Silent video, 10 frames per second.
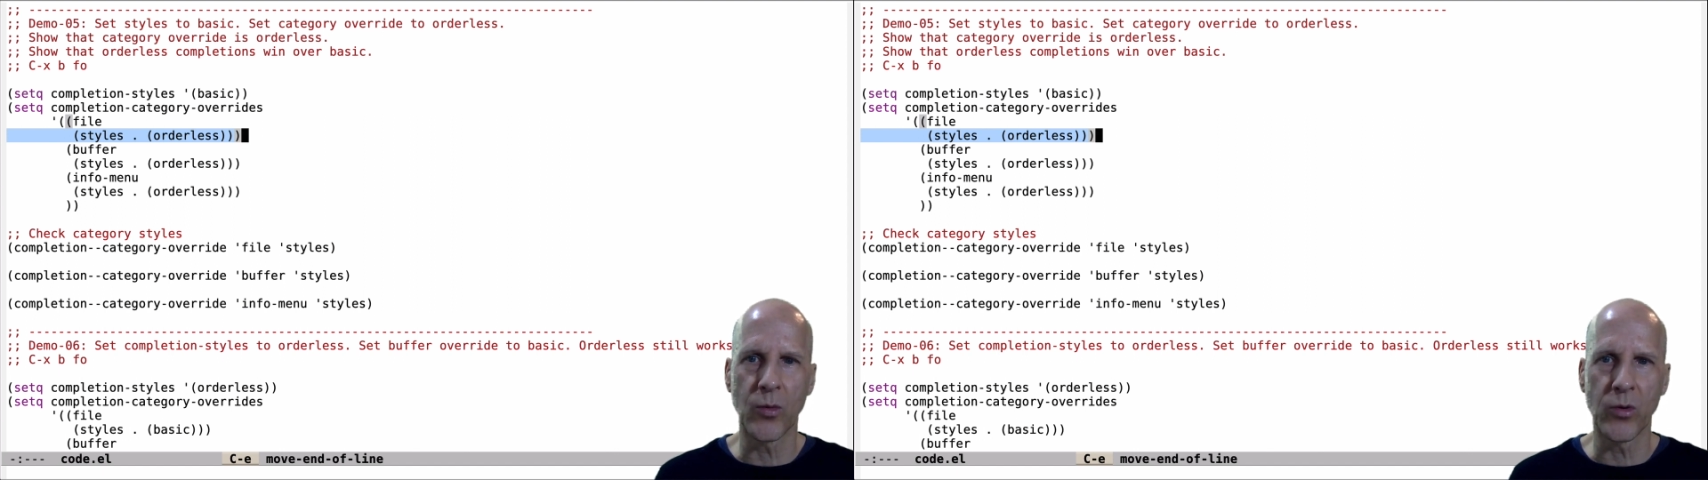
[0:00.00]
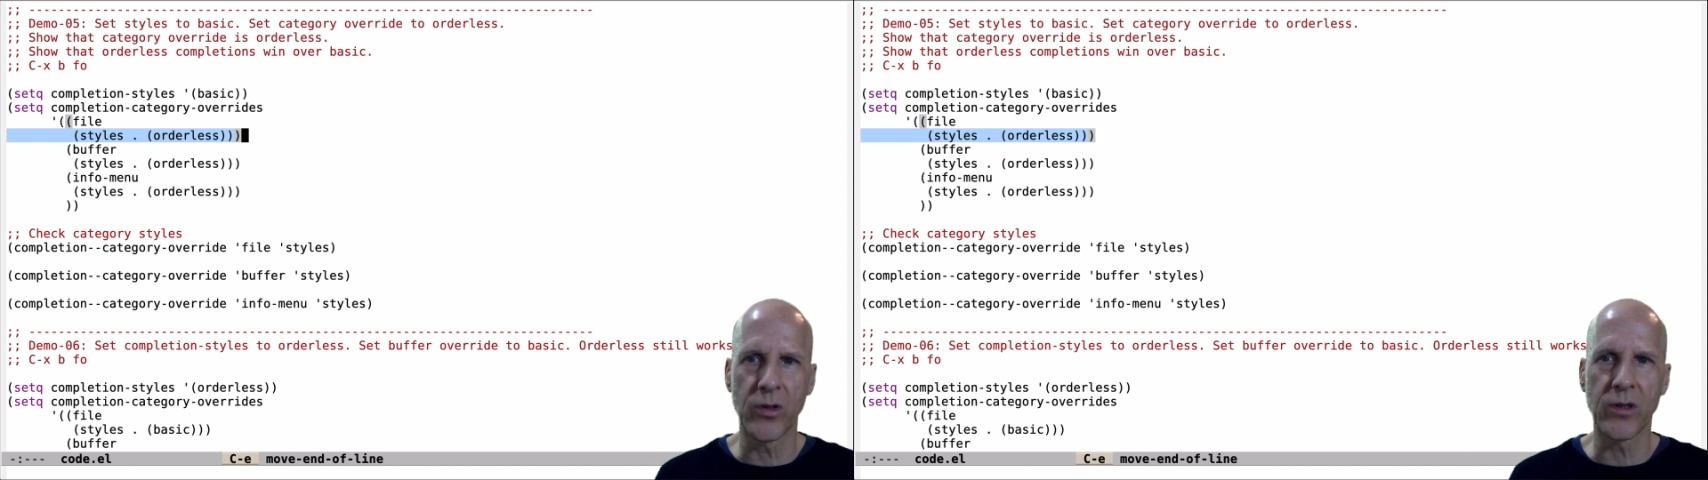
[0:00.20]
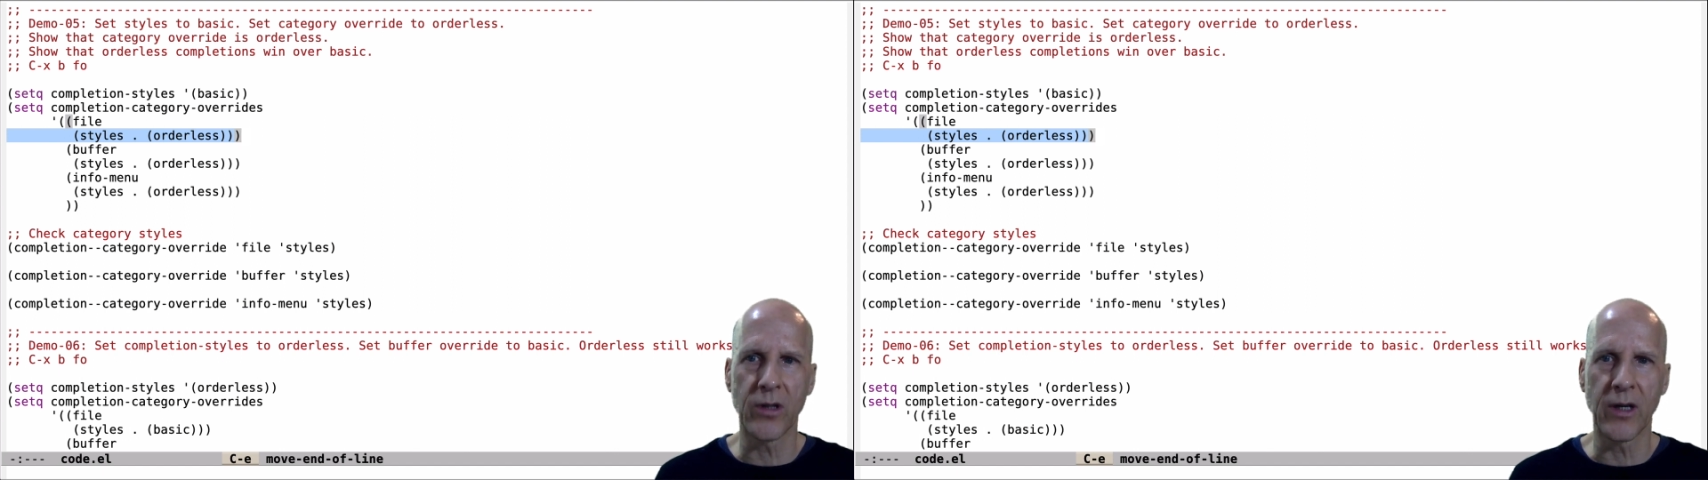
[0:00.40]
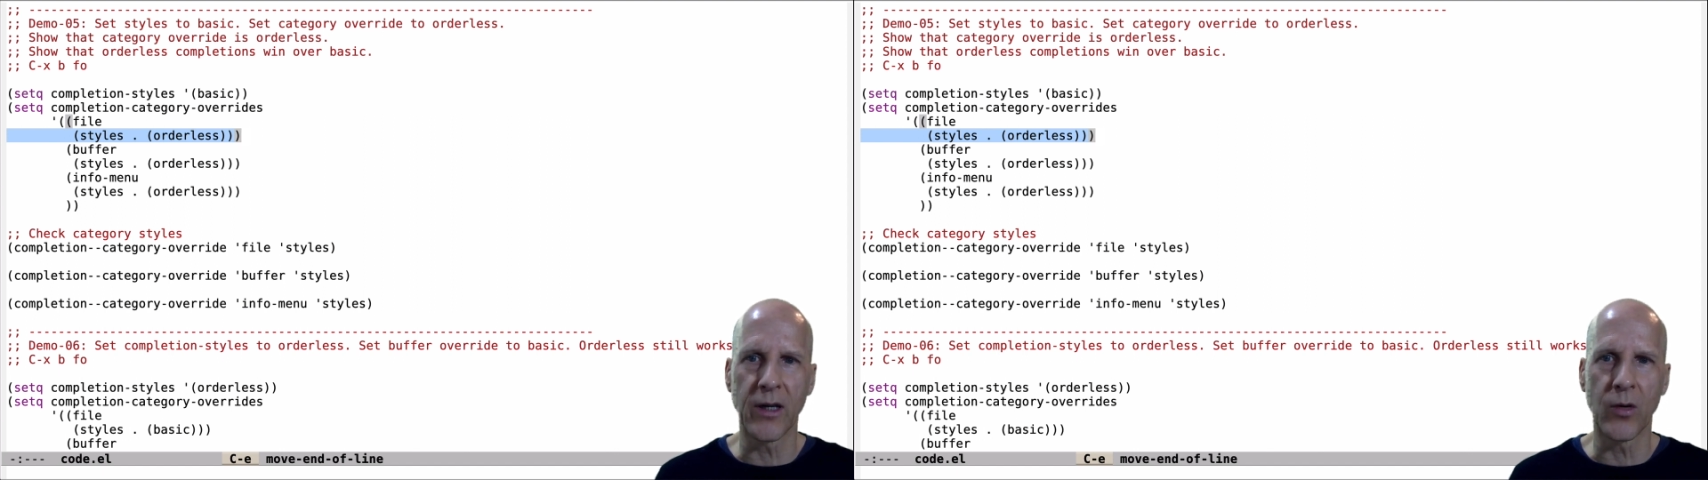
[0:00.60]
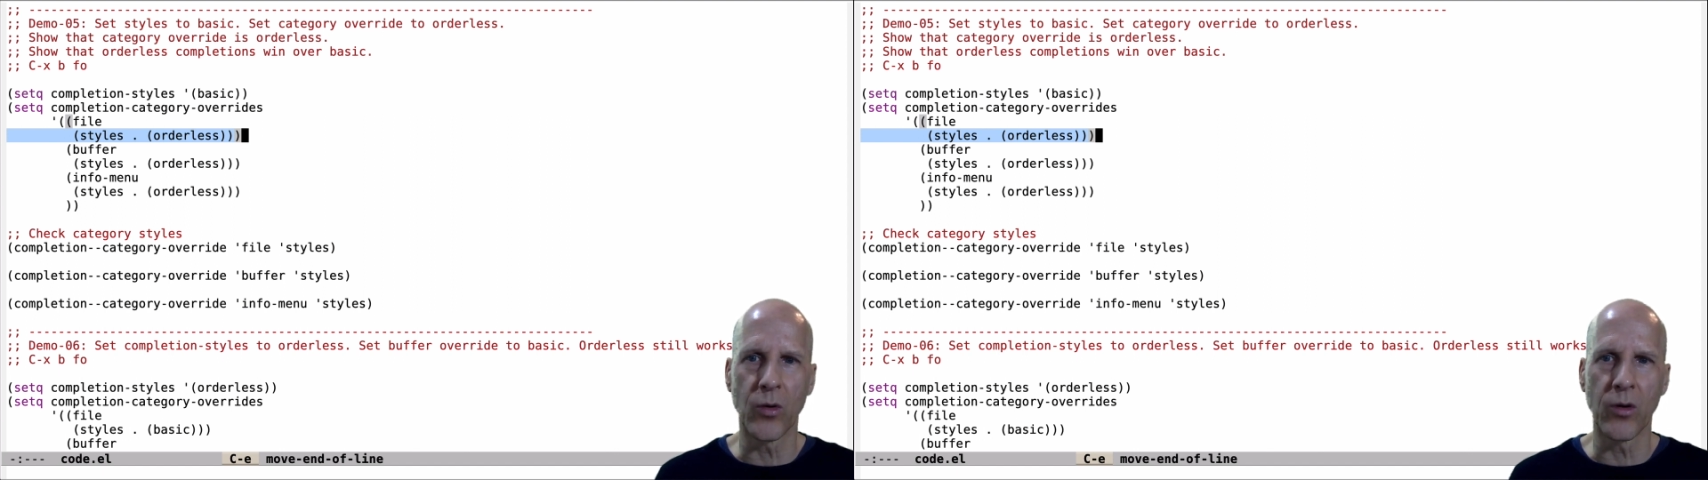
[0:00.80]
We're just going to
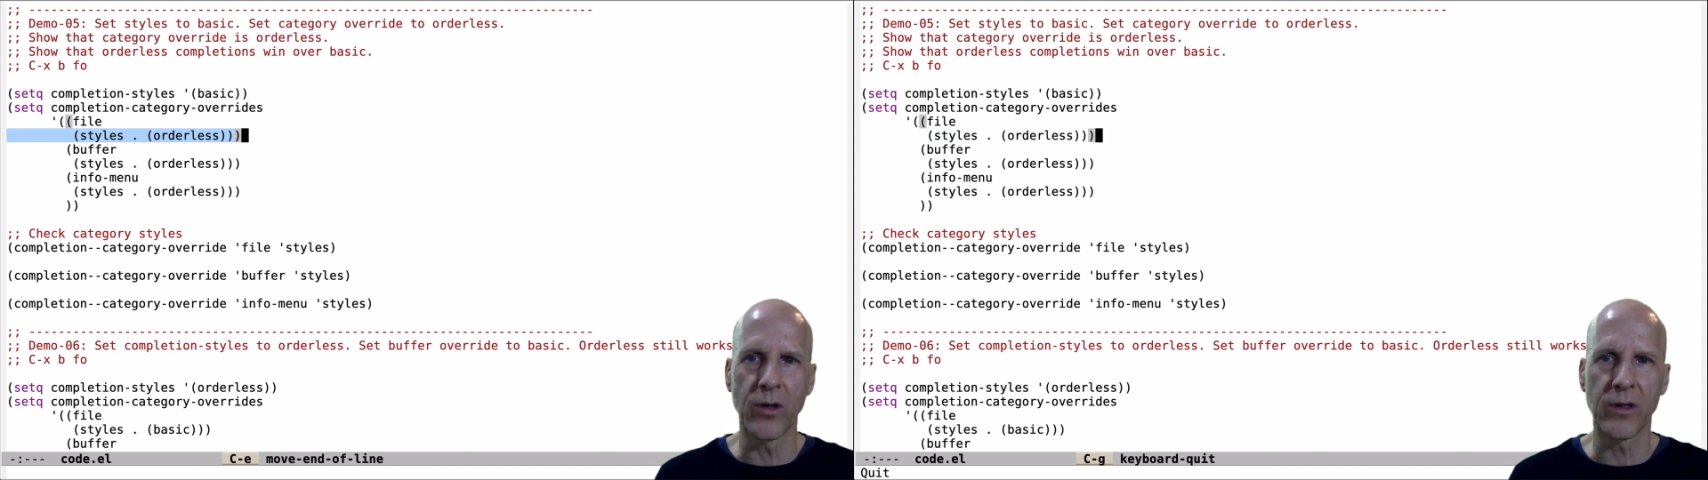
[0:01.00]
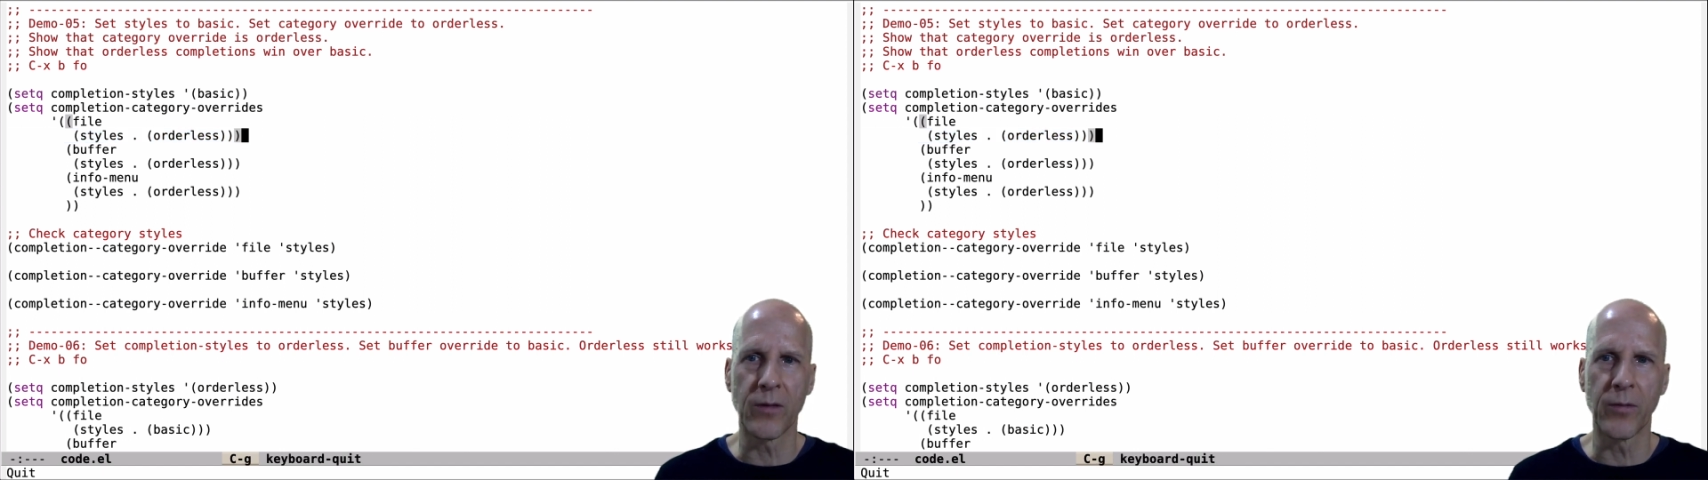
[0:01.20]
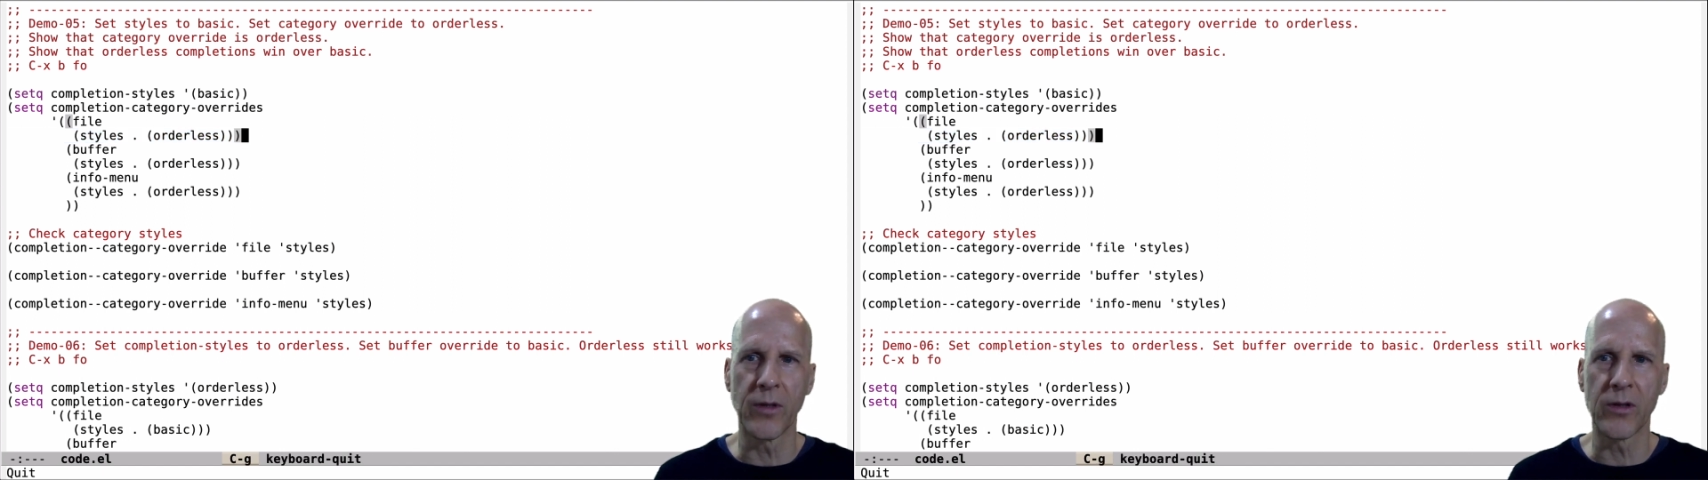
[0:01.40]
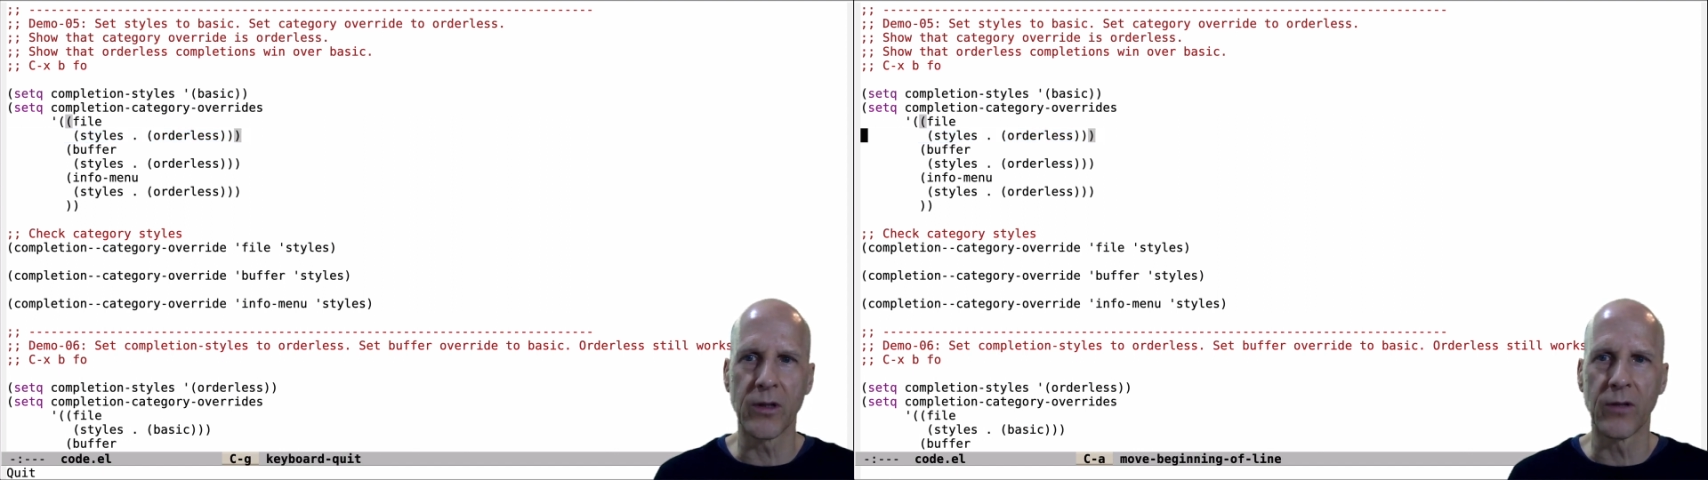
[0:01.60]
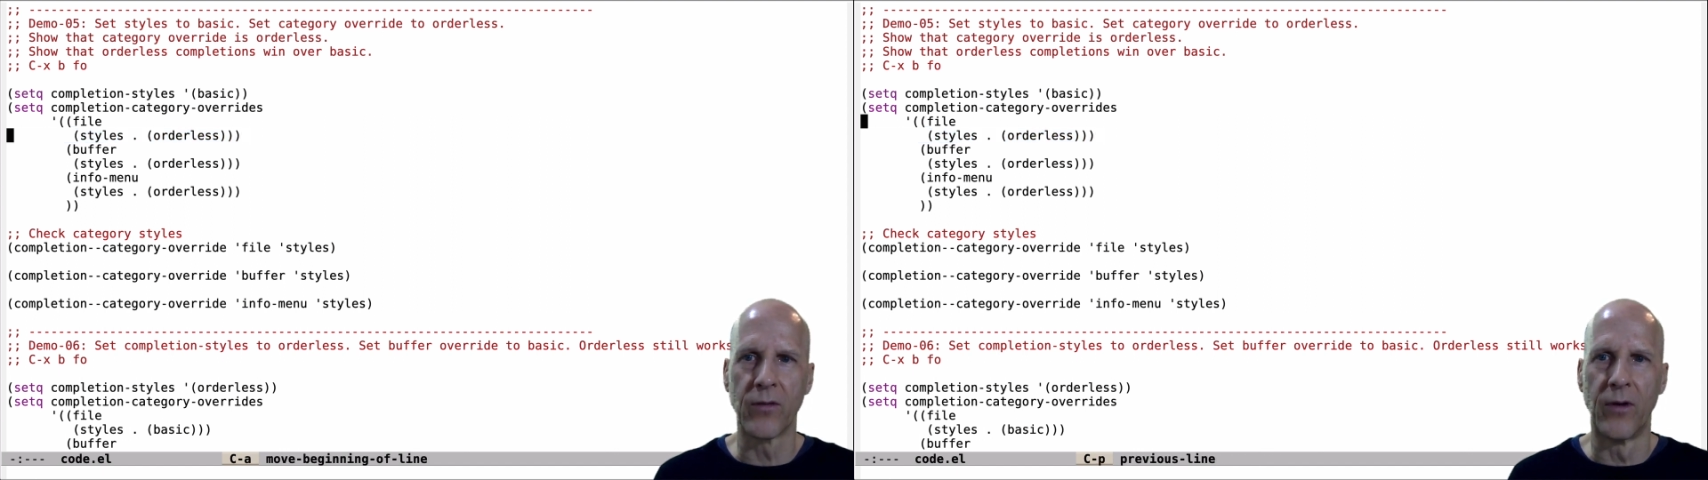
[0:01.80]
get orderless completion.